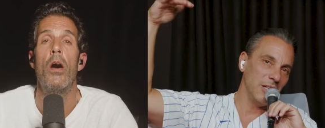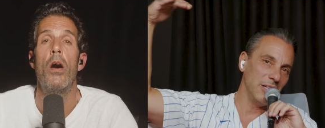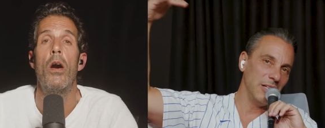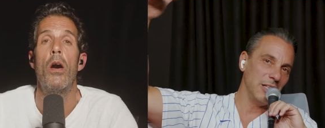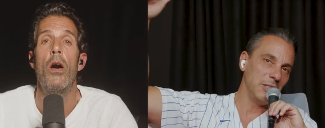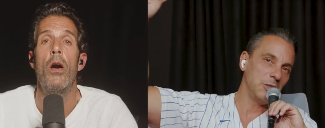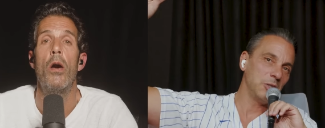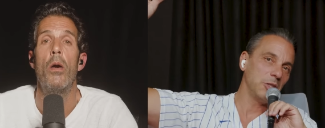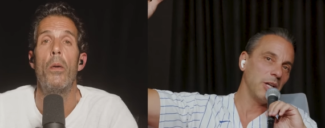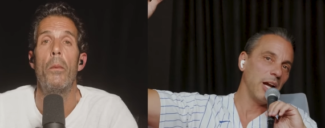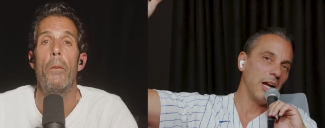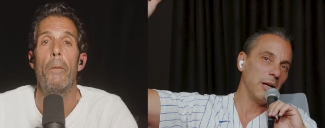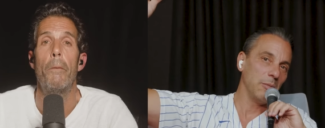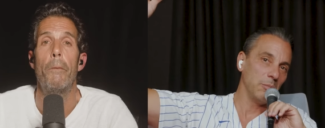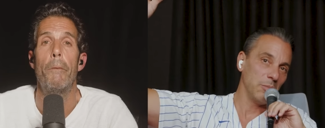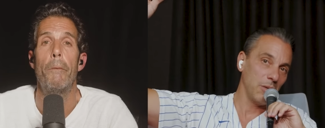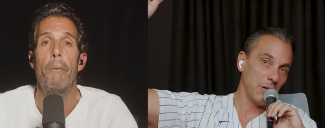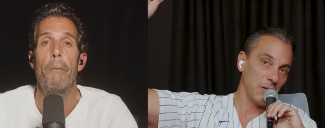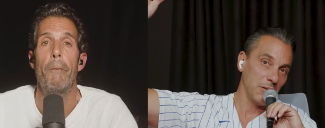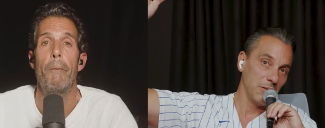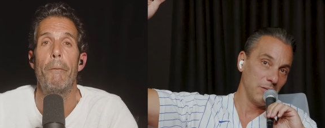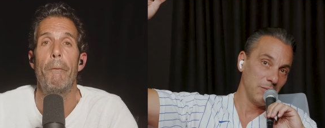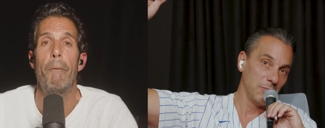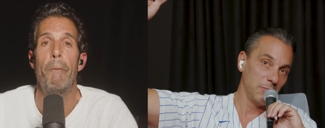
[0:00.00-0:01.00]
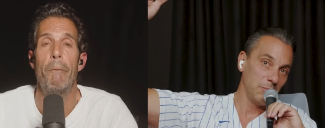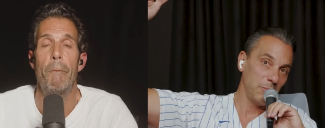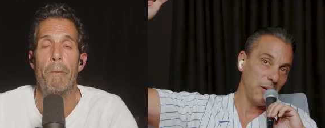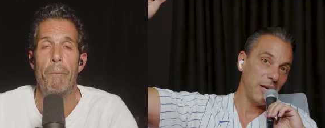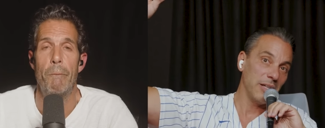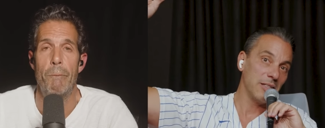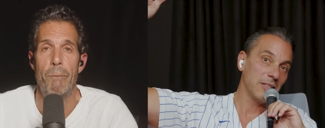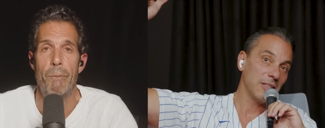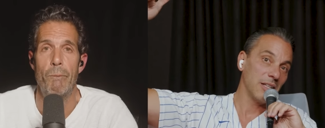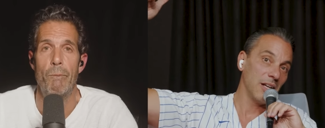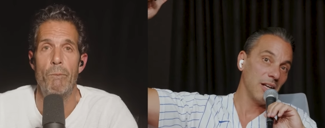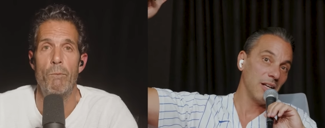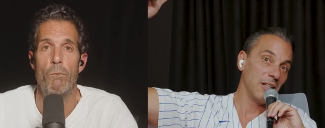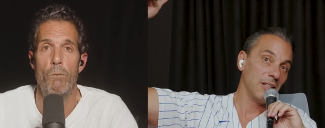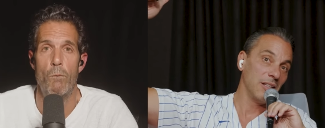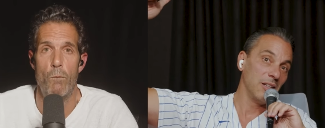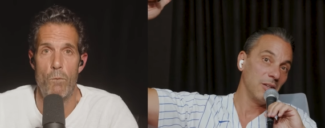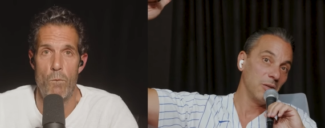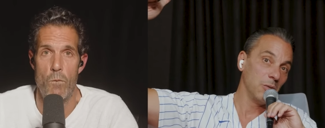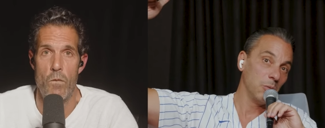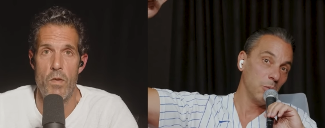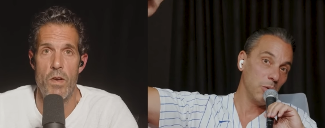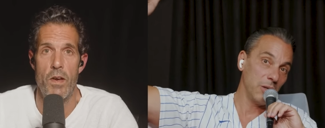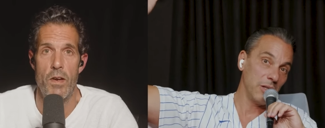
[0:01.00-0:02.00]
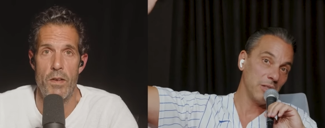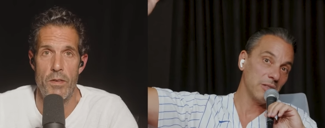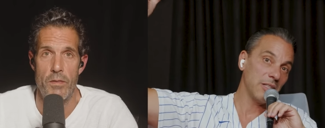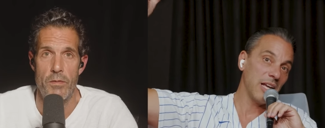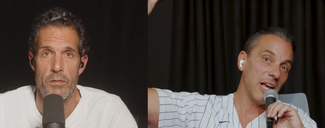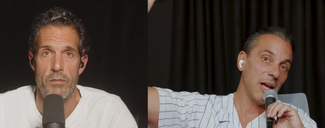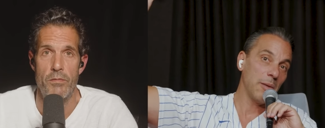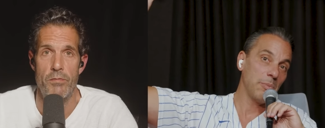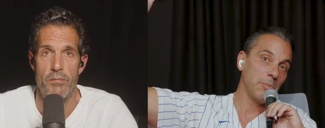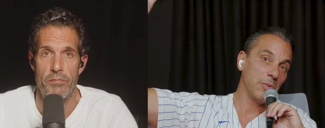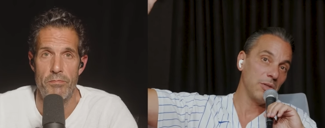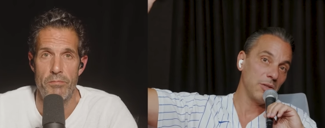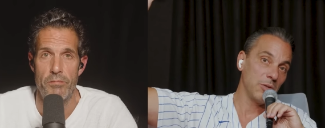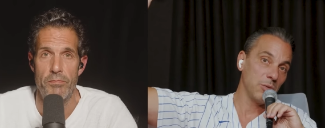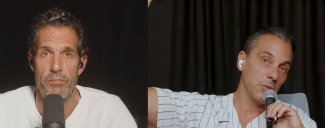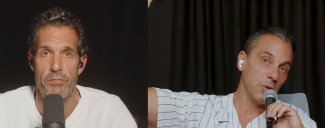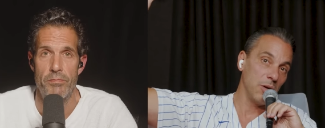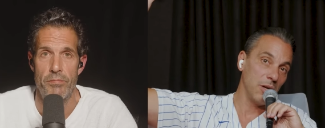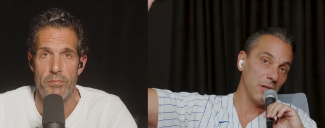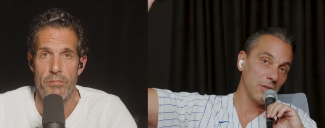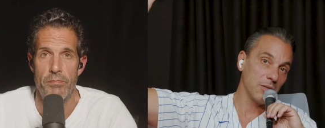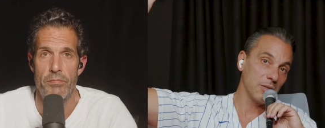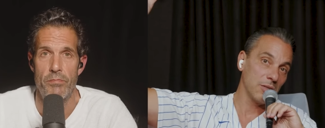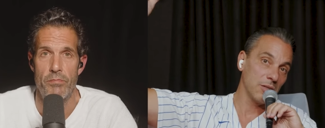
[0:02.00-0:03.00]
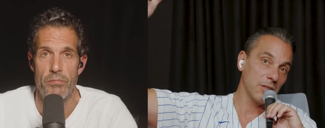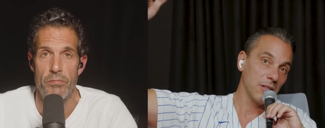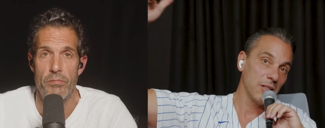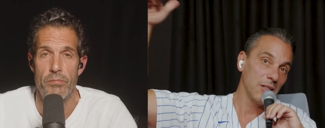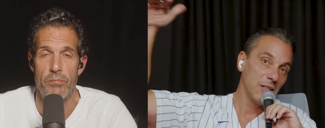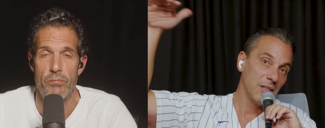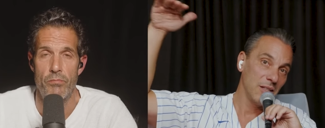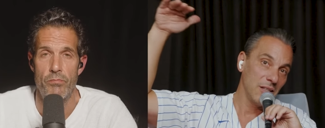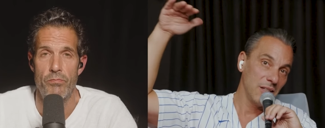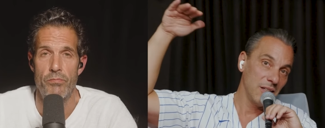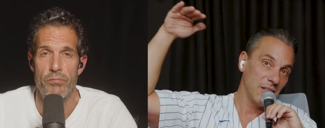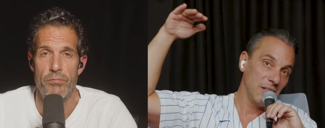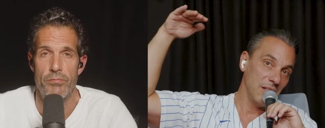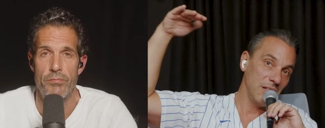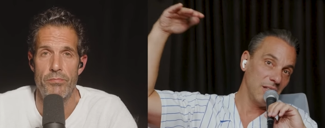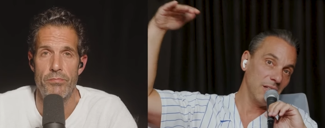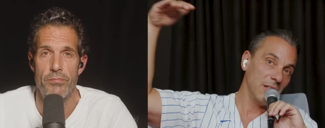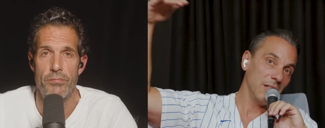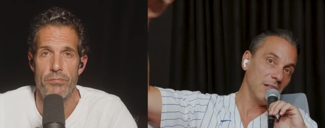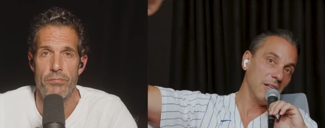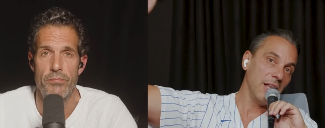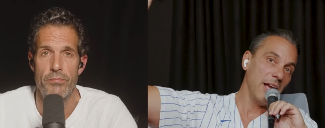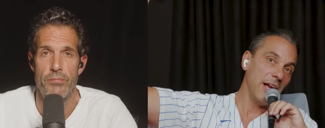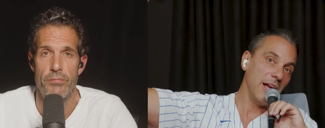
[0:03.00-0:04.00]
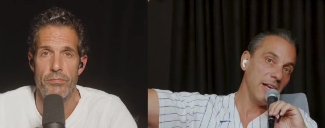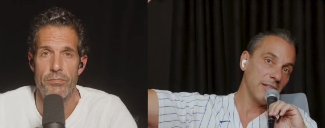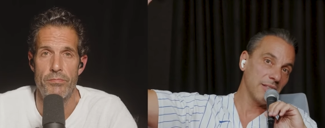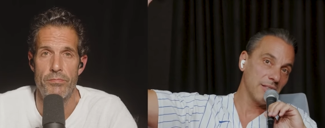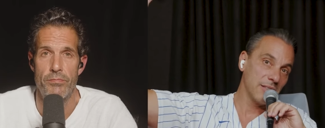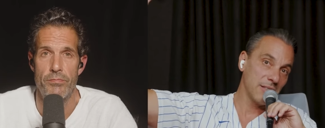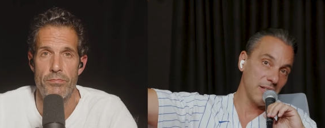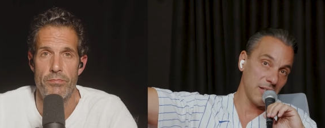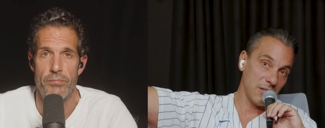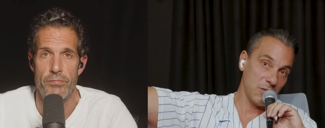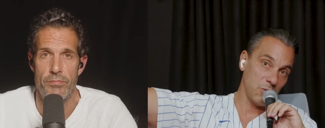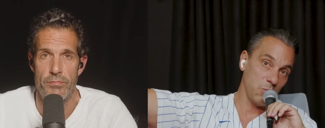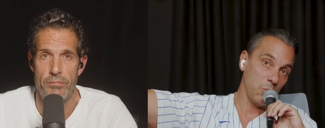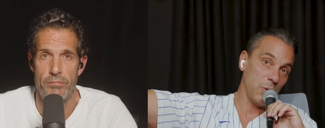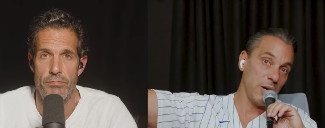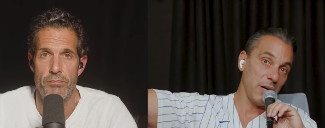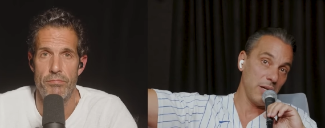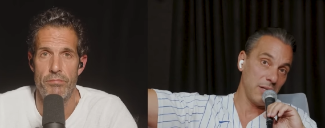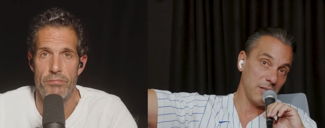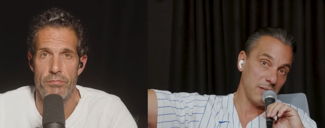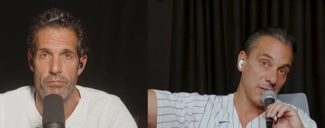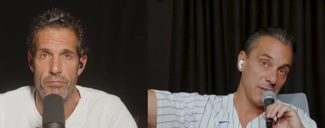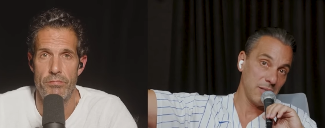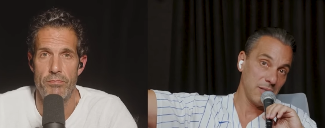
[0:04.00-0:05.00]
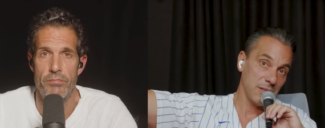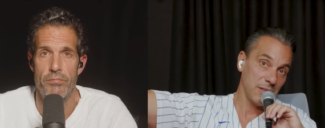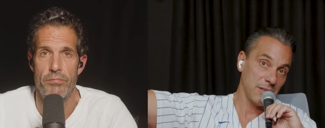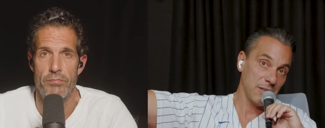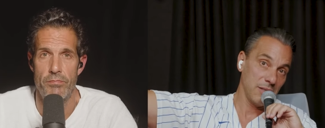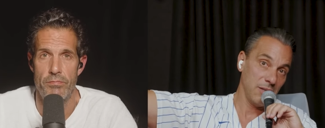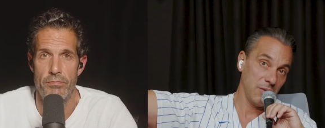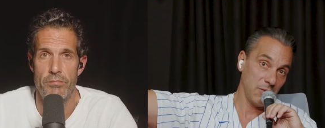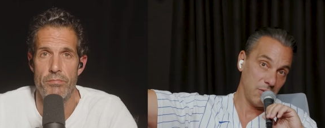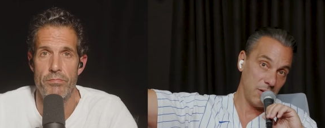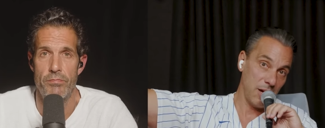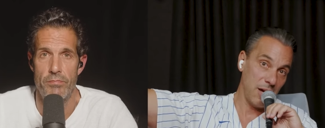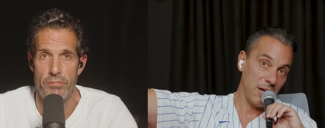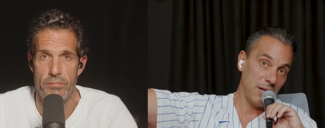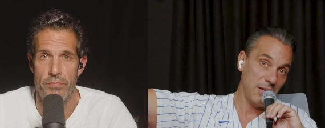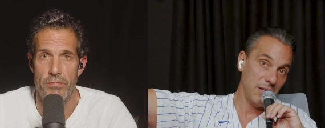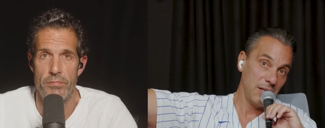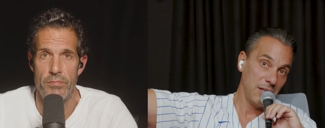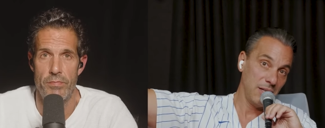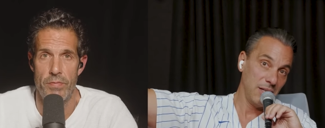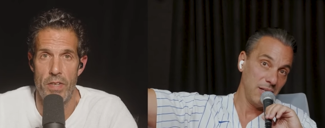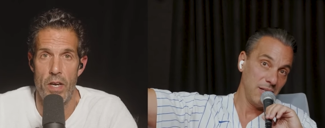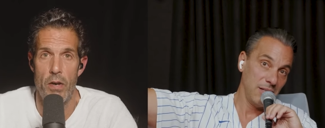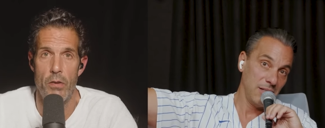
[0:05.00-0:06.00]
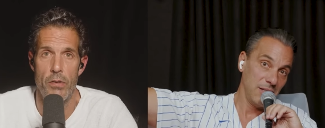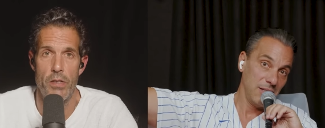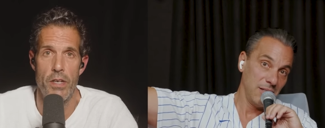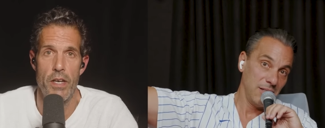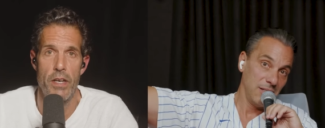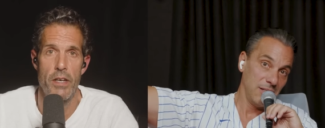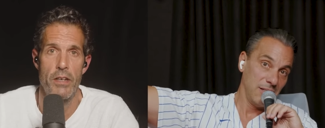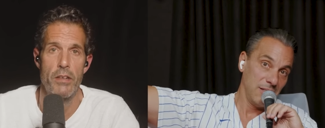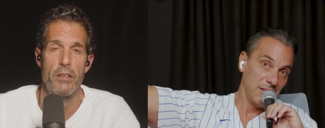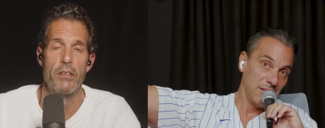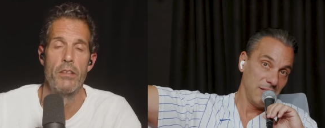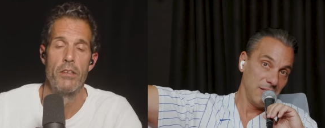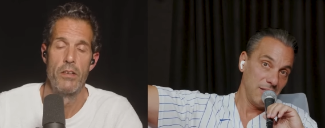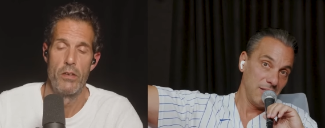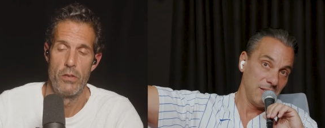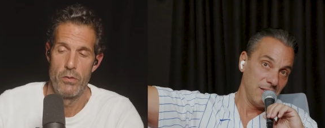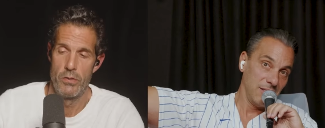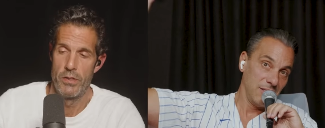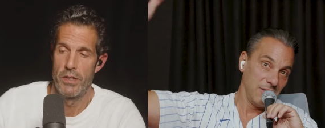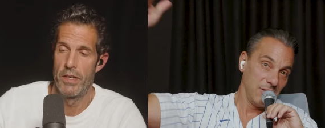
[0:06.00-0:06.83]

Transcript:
Speaker 1: in the chamber based on mm-hmm. what has happened to us in the last six weeks. Okay? Oh yeah. Oh